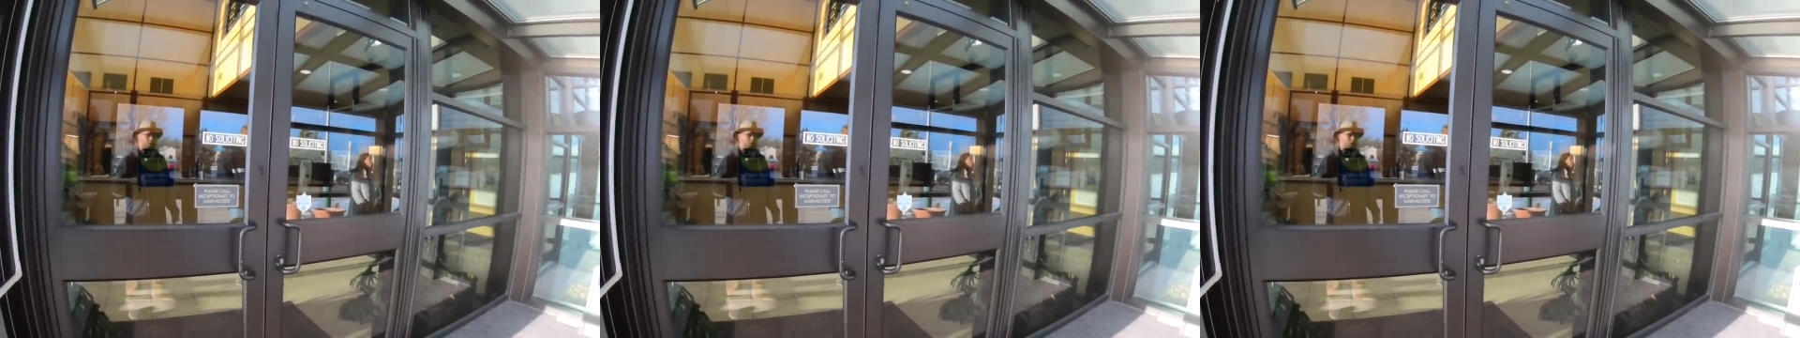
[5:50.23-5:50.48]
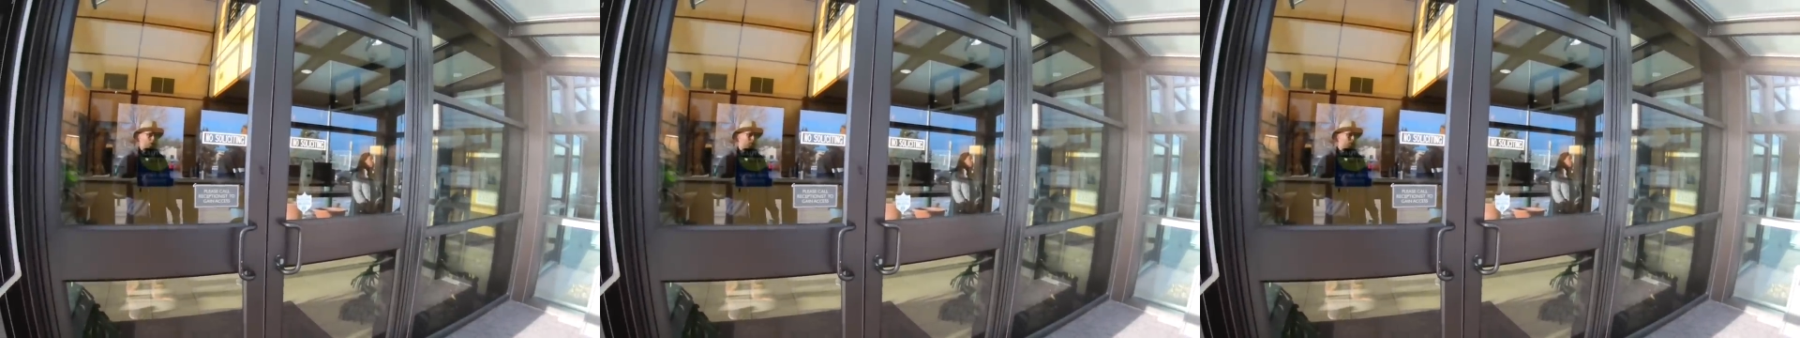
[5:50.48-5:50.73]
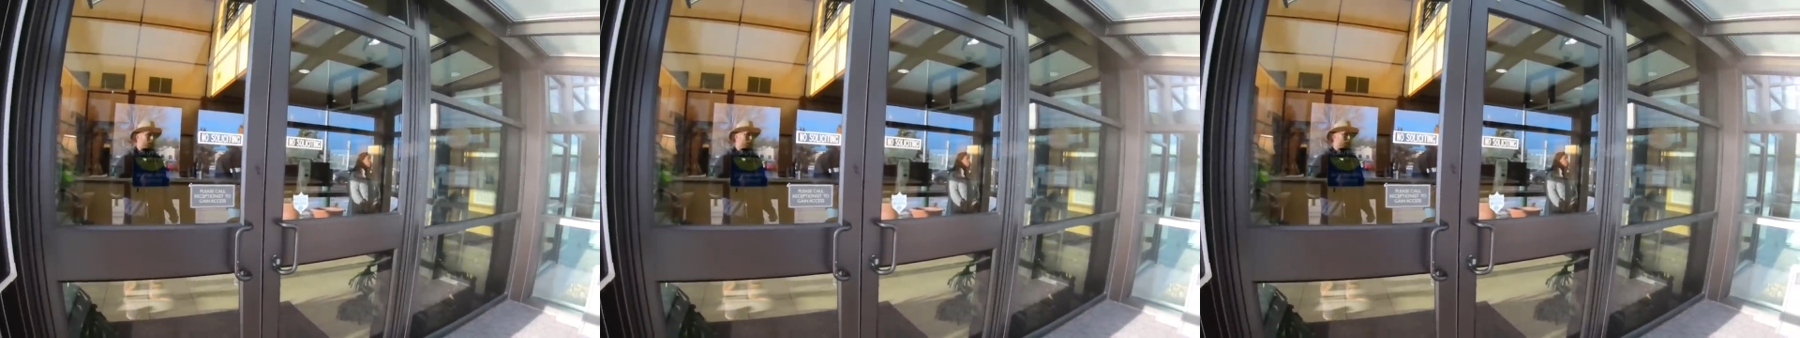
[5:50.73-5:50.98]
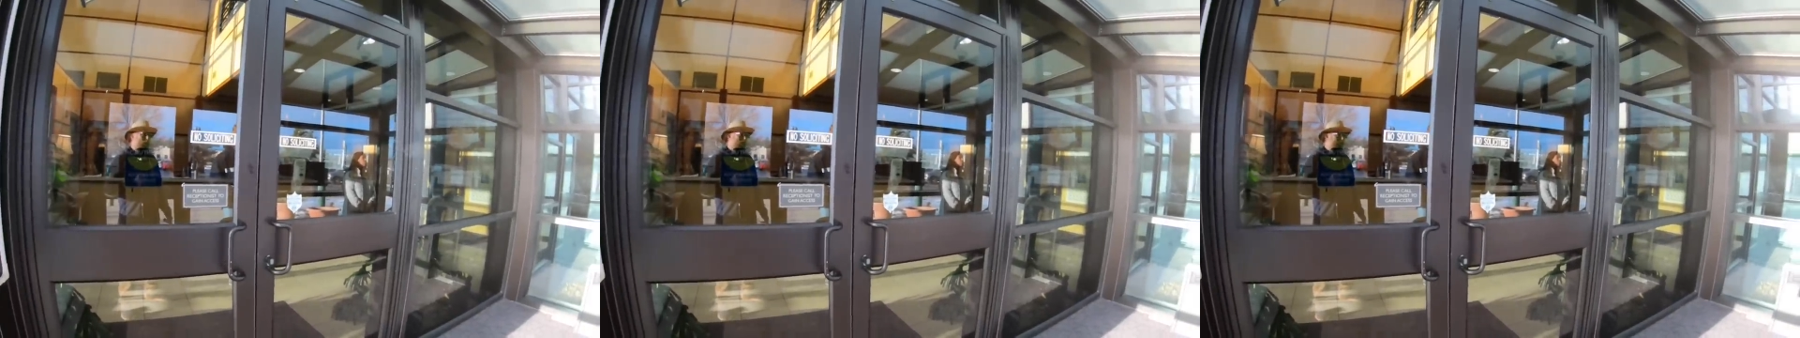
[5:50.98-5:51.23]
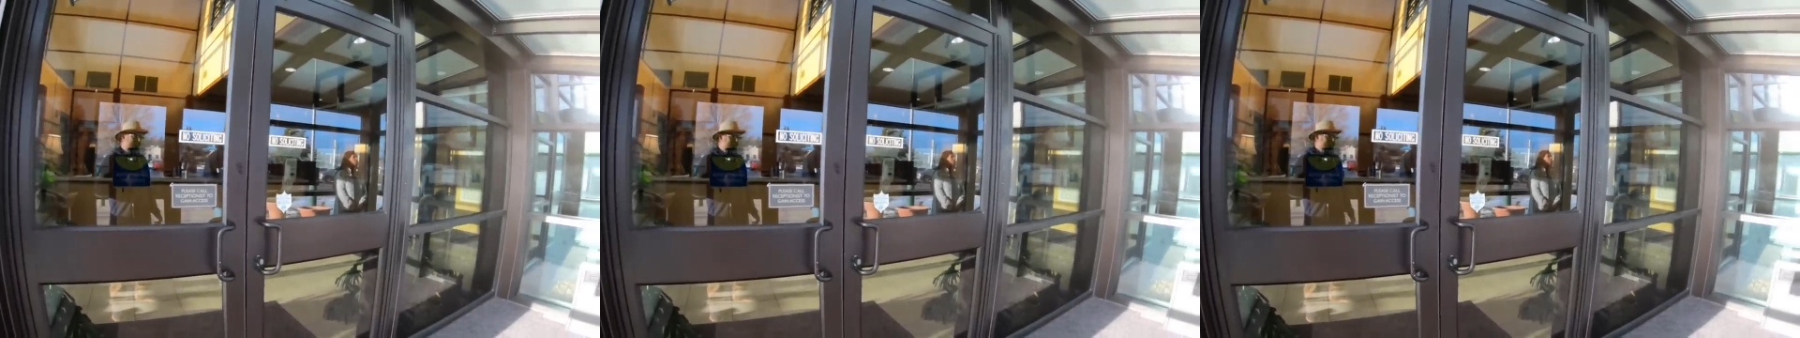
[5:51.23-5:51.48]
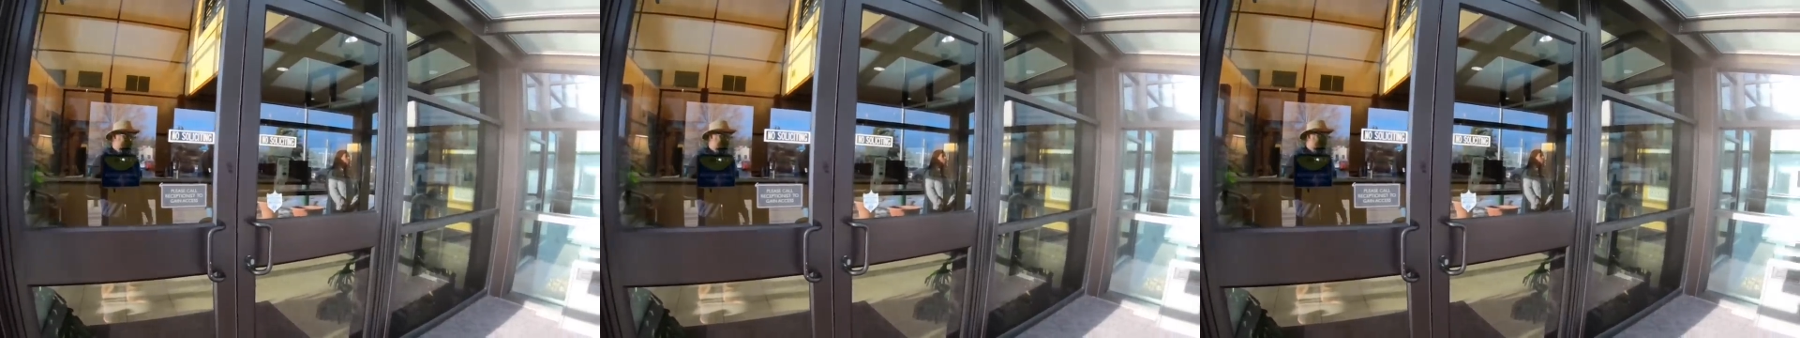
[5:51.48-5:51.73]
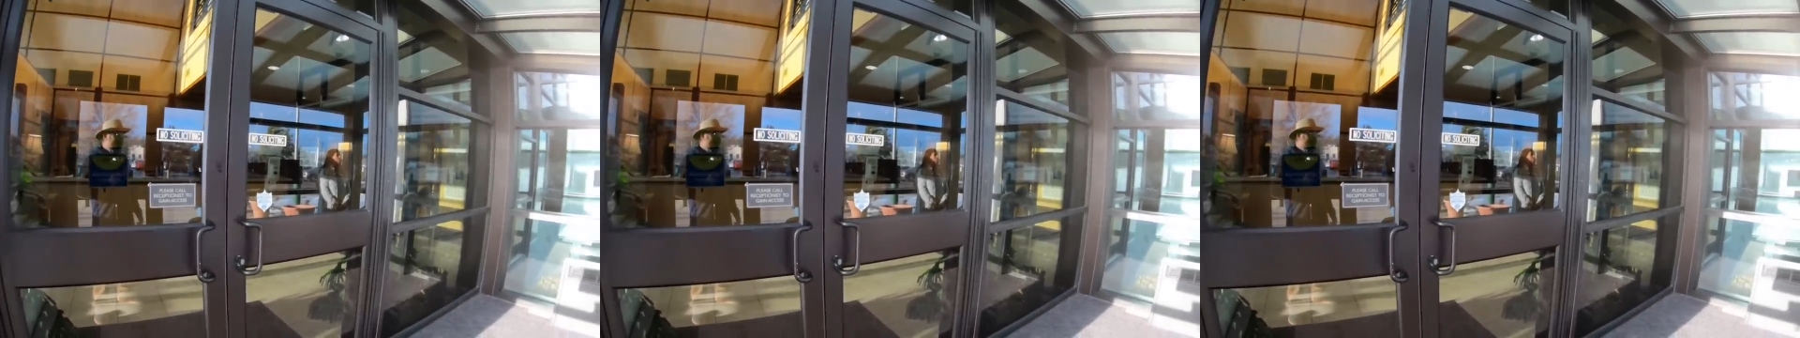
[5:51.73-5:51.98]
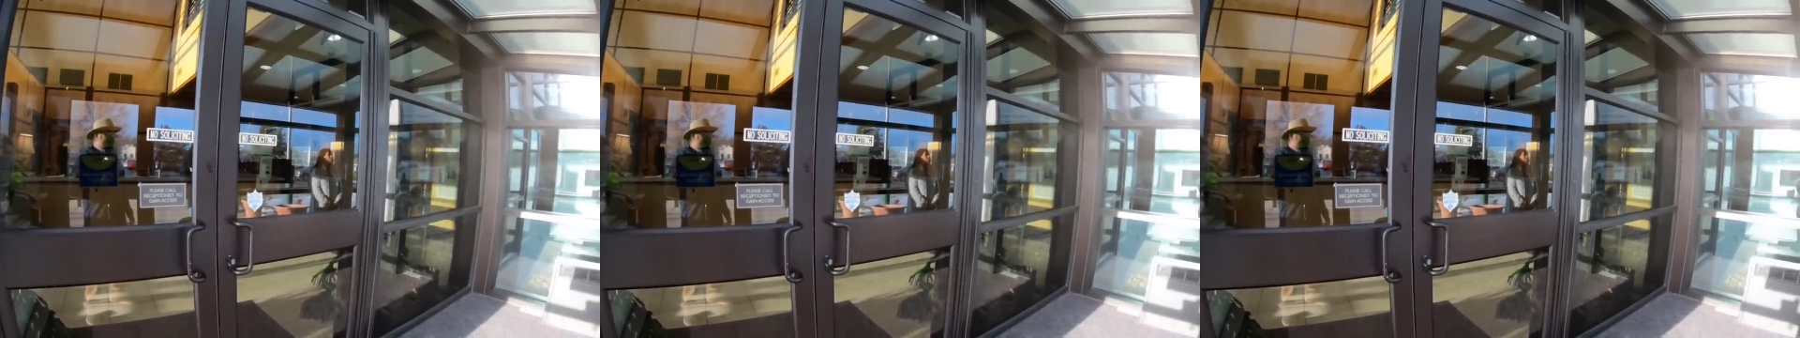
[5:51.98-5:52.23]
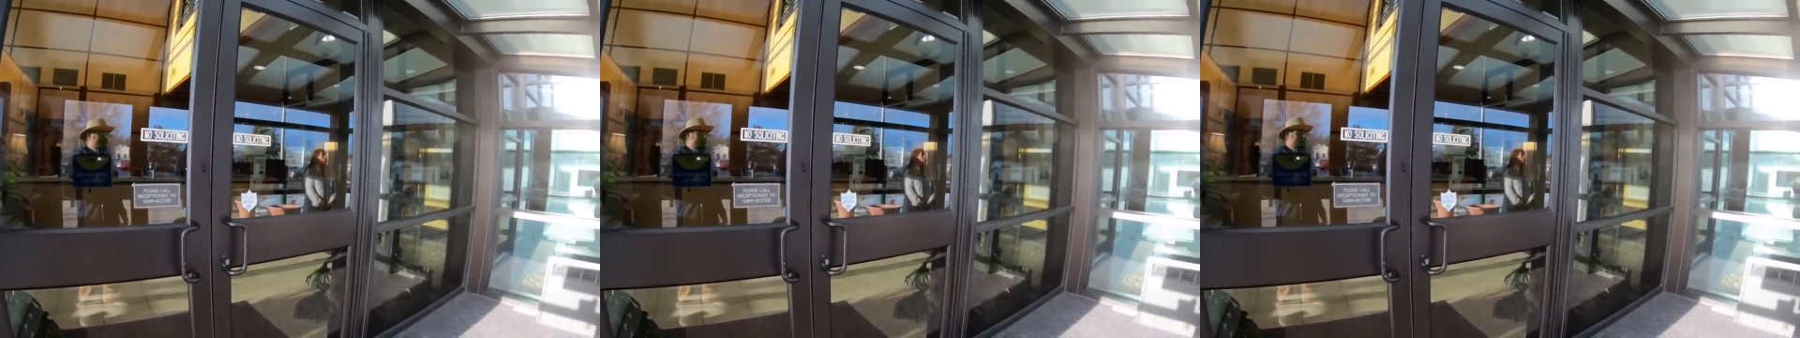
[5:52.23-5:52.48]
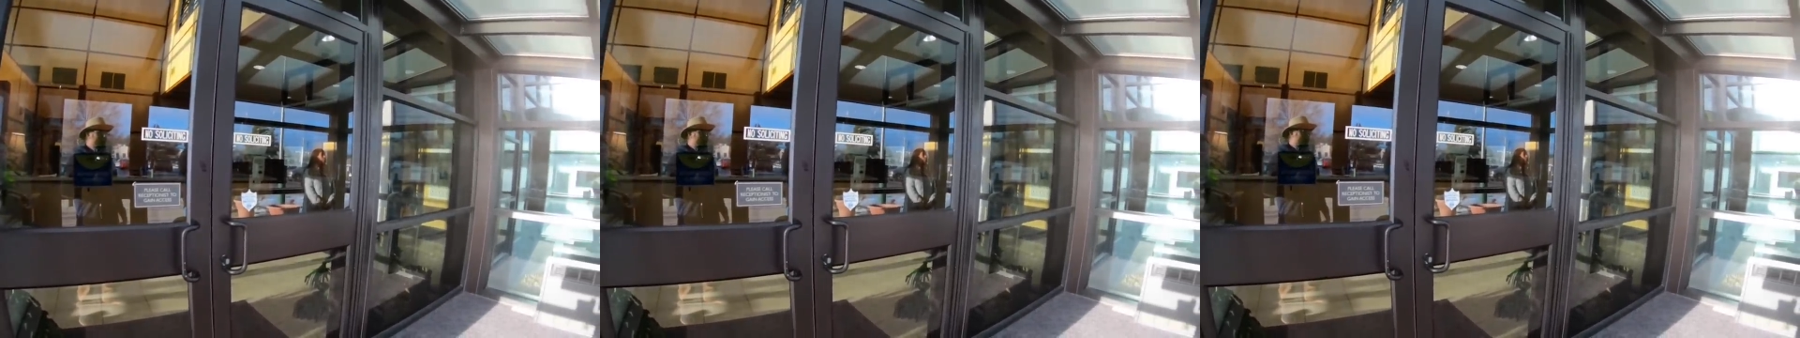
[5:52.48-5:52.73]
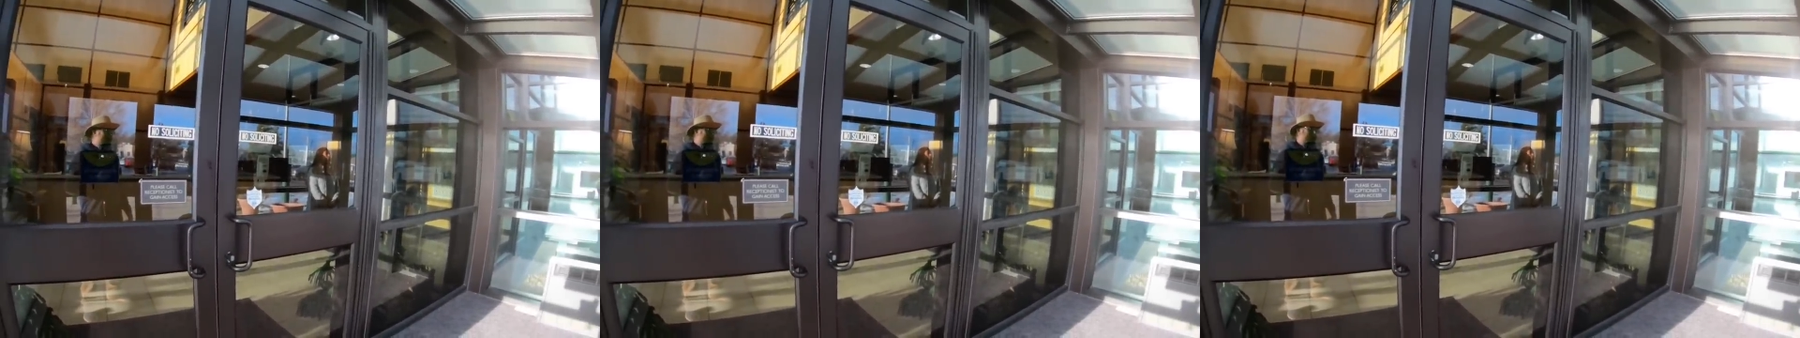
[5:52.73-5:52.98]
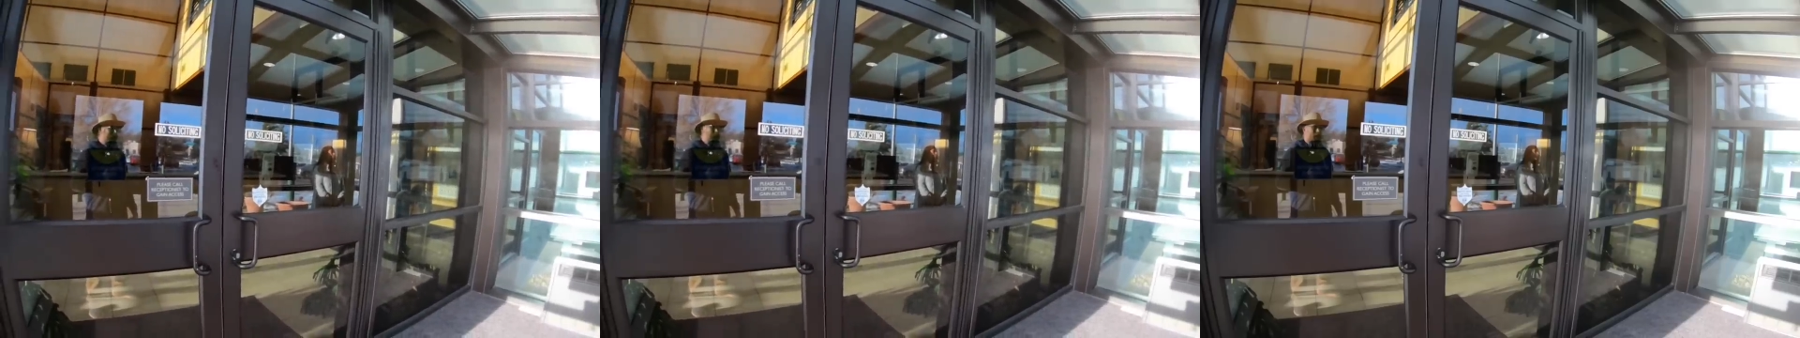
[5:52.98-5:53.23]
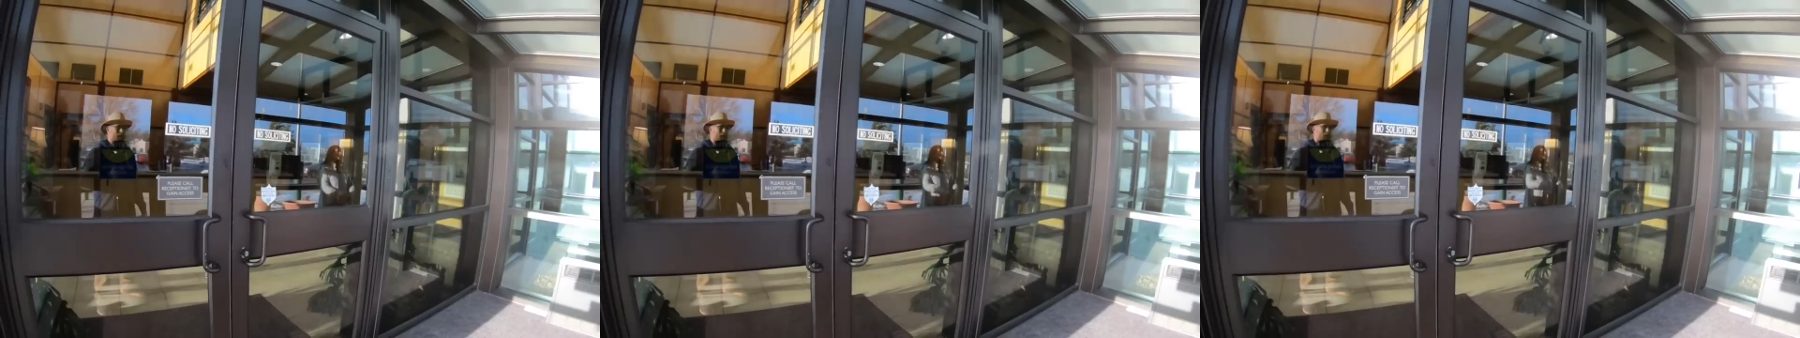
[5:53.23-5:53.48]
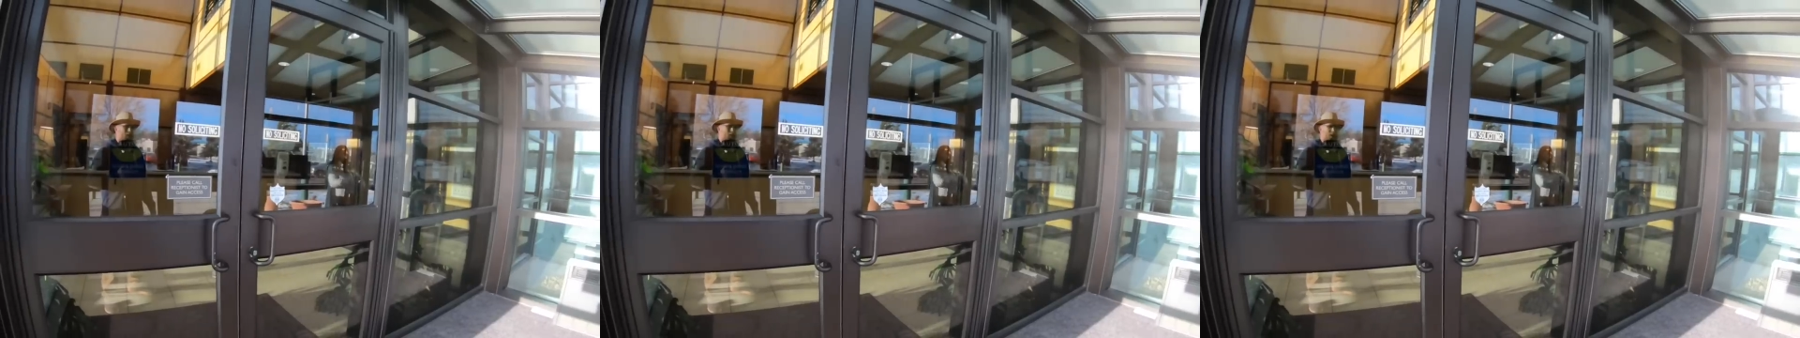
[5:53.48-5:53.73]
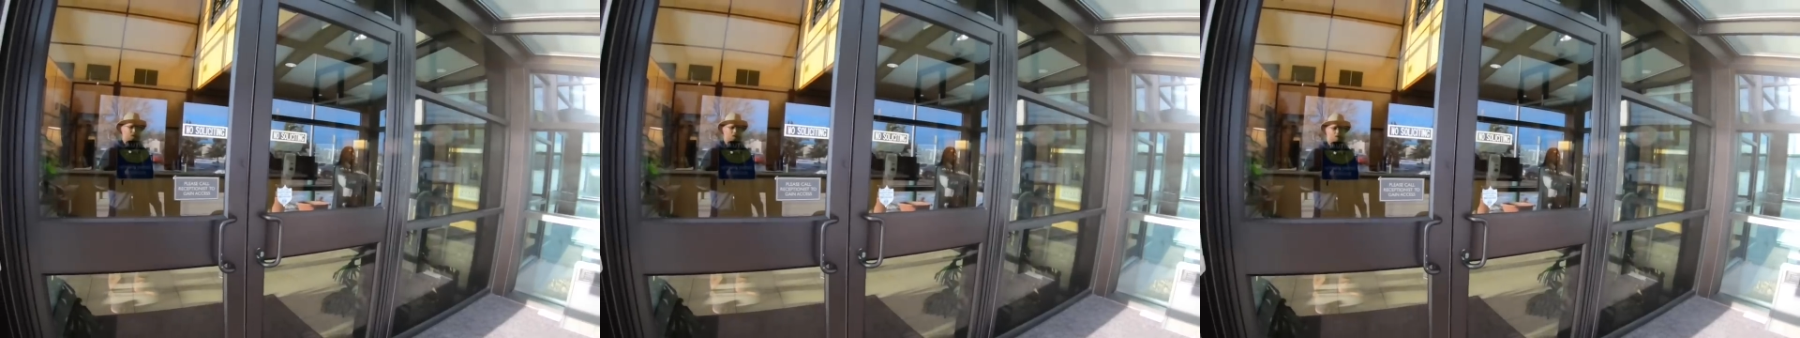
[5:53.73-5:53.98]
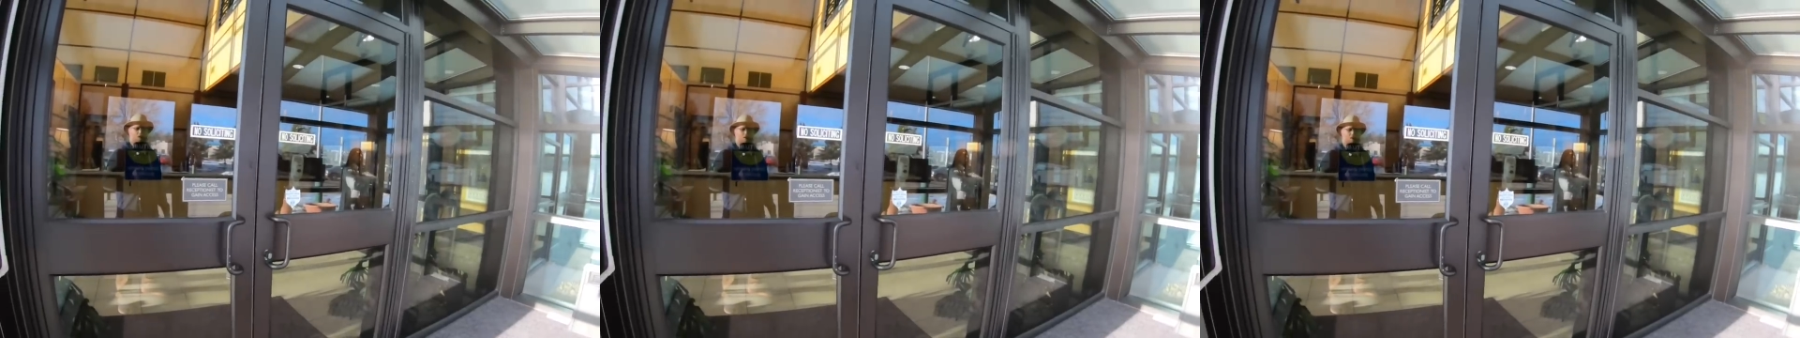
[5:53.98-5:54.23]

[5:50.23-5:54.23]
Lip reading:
No face is visible, so there are no lips to read.